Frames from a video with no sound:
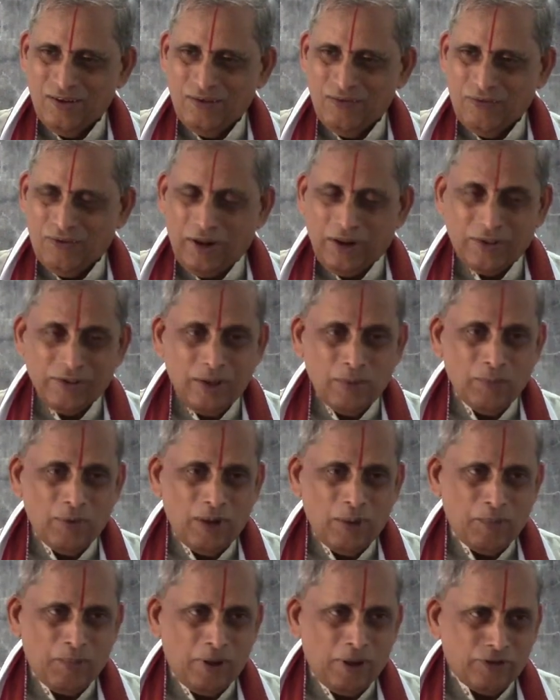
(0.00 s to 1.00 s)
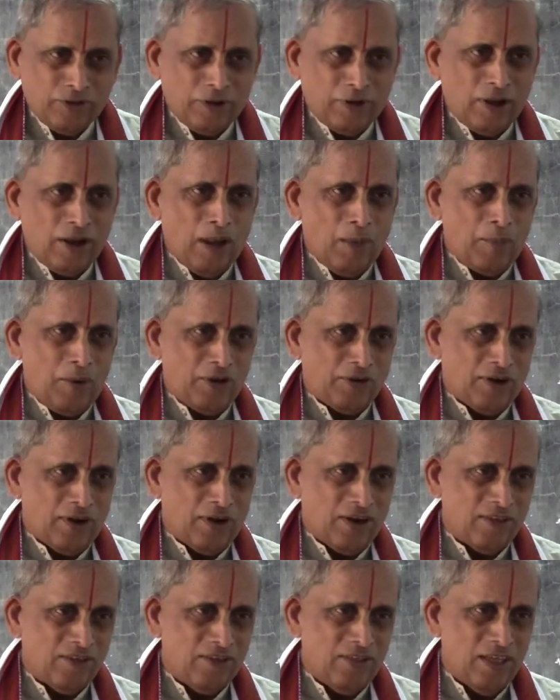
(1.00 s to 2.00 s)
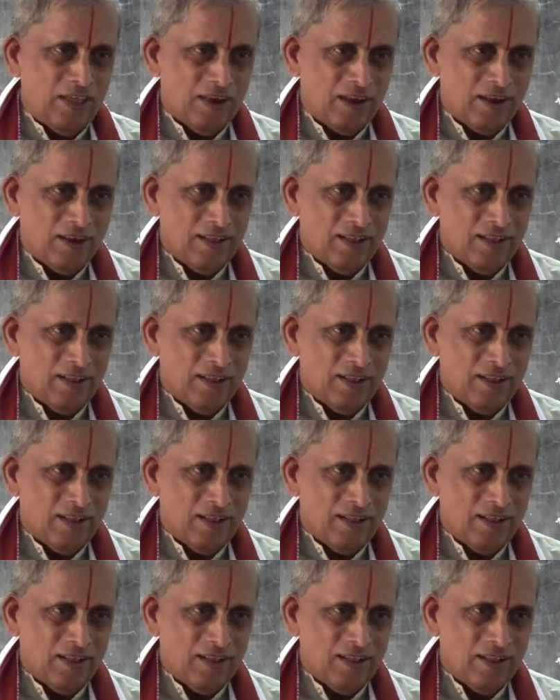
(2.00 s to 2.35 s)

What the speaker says: For example, a pulsatilla patient is there.